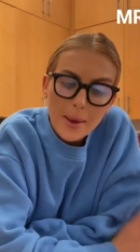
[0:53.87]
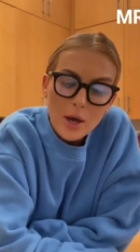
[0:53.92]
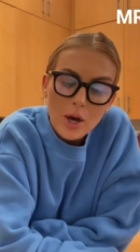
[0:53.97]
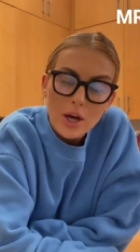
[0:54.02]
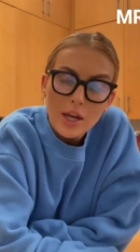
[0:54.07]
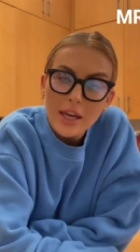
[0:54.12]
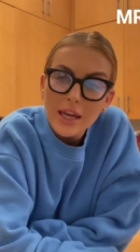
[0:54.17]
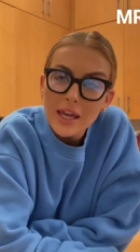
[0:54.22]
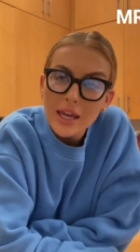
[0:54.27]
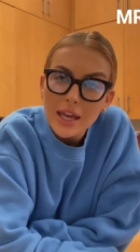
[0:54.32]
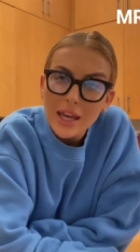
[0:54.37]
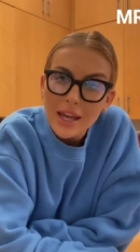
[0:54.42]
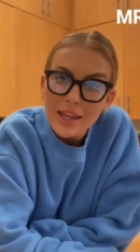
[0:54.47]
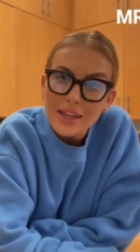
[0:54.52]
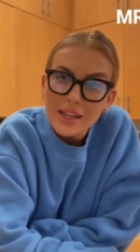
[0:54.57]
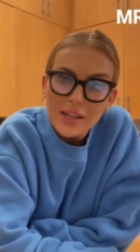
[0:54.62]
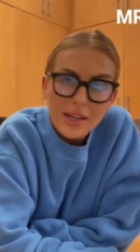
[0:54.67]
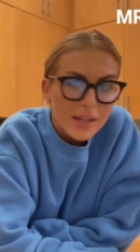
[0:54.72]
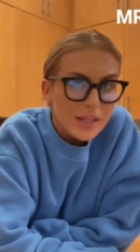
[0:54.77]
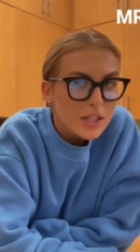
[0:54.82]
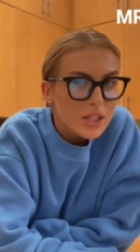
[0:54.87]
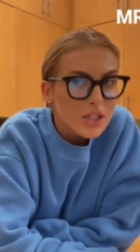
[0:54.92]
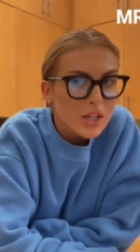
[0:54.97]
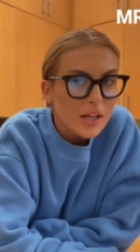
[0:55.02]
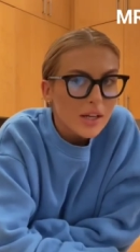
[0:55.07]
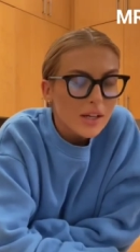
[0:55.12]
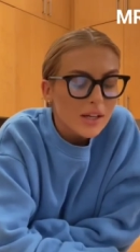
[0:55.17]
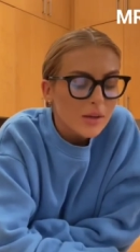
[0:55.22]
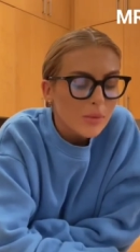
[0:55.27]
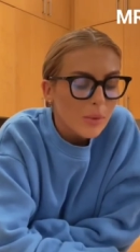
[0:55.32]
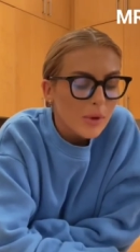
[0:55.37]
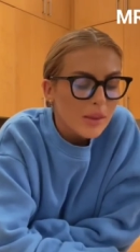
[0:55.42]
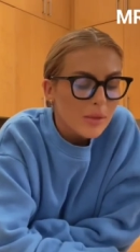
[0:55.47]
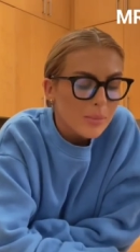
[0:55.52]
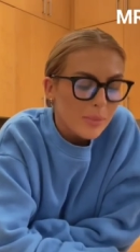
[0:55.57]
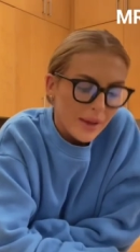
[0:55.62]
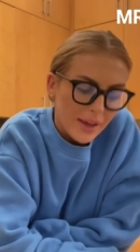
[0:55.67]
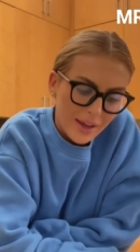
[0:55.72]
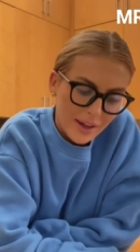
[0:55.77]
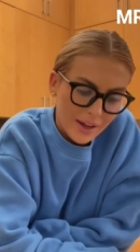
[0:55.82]
cooking in the kitchen
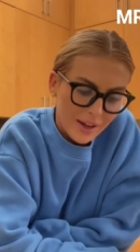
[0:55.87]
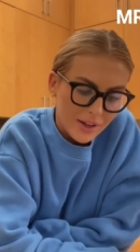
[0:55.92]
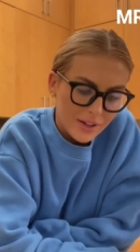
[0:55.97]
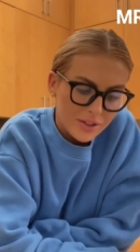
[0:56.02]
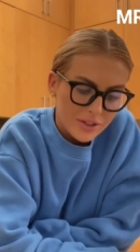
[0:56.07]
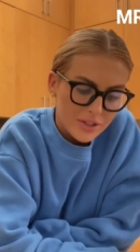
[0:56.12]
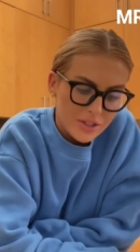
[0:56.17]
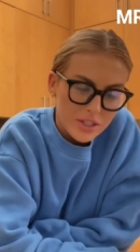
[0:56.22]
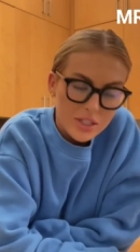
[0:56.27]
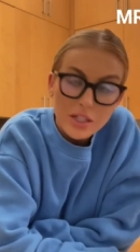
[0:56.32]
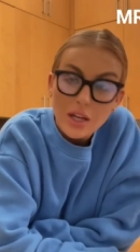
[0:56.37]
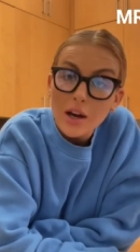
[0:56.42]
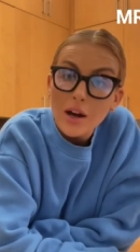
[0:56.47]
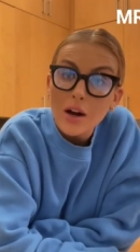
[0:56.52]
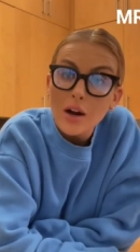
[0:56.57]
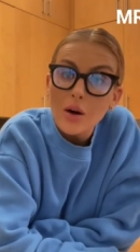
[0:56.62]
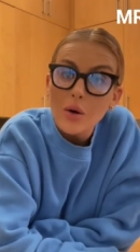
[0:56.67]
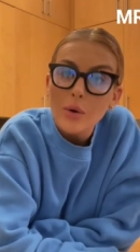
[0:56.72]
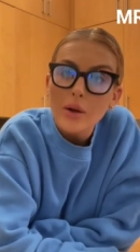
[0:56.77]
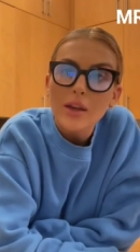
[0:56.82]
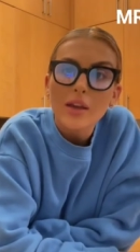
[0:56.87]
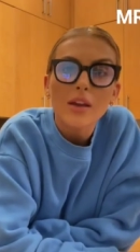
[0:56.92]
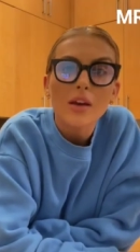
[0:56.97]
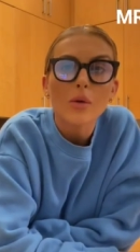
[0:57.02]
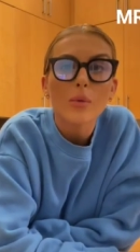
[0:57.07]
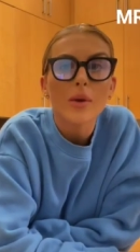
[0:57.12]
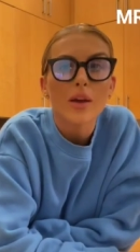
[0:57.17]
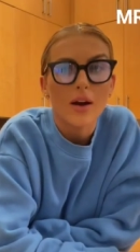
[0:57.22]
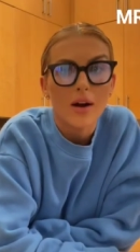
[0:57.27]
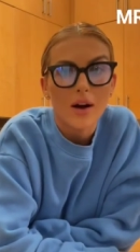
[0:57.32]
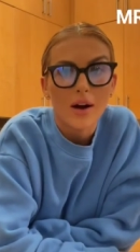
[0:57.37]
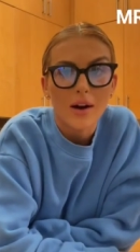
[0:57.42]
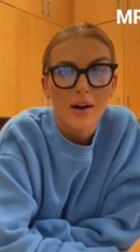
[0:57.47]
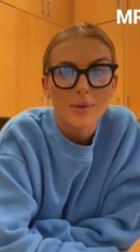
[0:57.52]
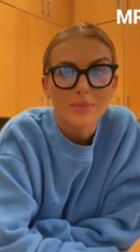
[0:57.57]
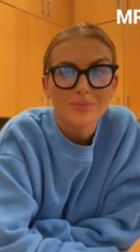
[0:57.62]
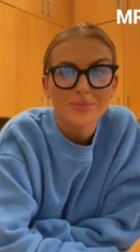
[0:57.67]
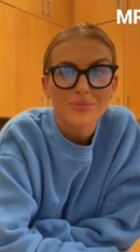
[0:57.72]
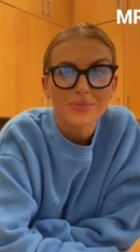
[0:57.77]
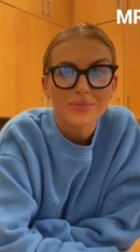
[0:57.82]
with Paige. So here we are.